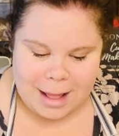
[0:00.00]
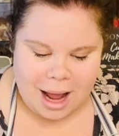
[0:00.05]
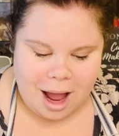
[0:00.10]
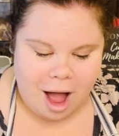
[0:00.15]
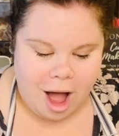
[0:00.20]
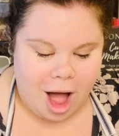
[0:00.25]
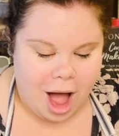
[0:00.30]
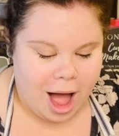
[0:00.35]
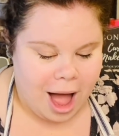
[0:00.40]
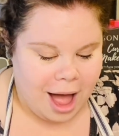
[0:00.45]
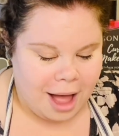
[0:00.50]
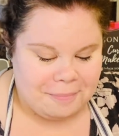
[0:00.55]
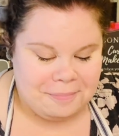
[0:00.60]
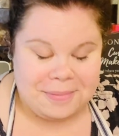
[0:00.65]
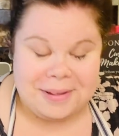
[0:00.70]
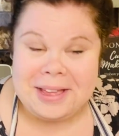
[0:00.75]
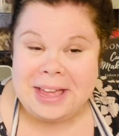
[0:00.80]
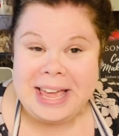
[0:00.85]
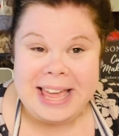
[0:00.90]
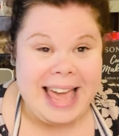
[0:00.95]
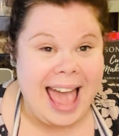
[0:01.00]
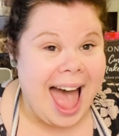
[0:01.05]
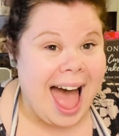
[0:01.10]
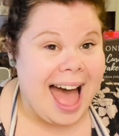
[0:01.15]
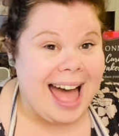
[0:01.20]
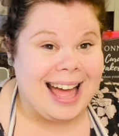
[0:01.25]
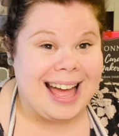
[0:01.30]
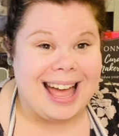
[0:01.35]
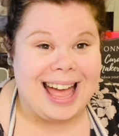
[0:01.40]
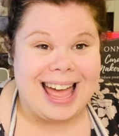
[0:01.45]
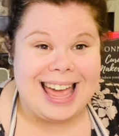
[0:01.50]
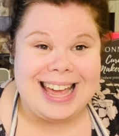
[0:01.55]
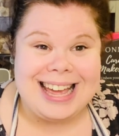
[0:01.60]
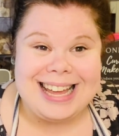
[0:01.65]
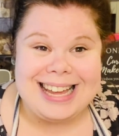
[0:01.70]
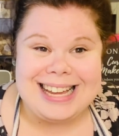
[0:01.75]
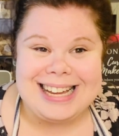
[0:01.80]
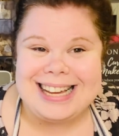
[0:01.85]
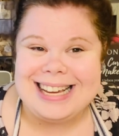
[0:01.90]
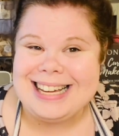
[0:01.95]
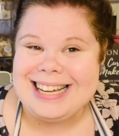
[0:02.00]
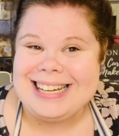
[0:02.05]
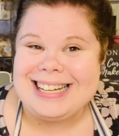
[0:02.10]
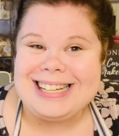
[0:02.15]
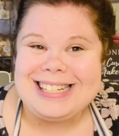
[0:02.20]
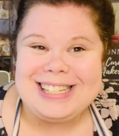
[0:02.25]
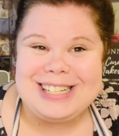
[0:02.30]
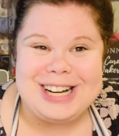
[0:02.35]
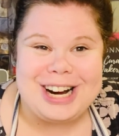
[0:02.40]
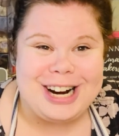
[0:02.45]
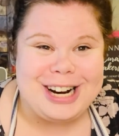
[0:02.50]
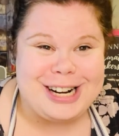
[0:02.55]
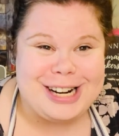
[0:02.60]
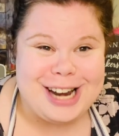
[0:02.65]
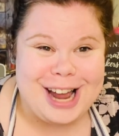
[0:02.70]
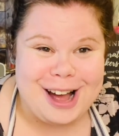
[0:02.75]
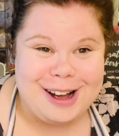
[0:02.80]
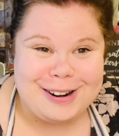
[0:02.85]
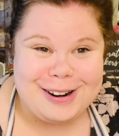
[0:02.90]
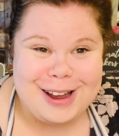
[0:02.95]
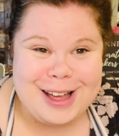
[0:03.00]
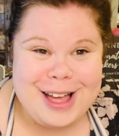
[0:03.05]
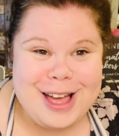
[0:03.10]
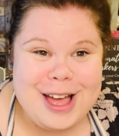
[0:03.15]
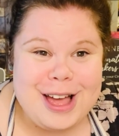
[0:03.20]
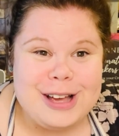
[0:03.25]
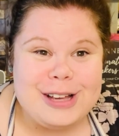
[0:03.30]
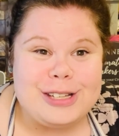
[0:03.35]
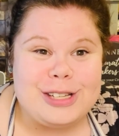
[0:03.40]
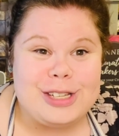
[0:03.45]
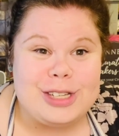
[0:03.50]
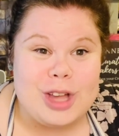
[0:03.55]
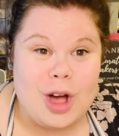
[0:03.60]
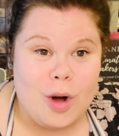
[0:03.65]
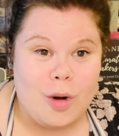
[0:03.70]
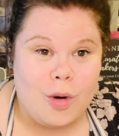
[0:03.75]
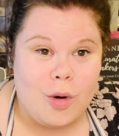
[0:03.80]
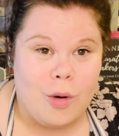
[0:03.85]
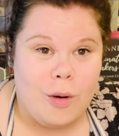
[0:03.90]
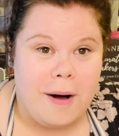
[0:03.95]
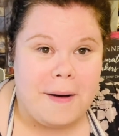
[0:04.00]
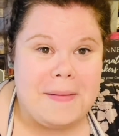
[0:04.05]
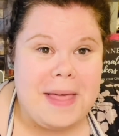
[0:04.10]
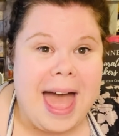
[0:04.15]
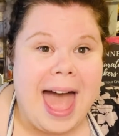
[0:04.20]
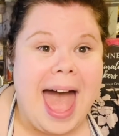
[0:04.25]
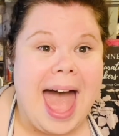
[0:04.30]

Yeah, it turned out so cool.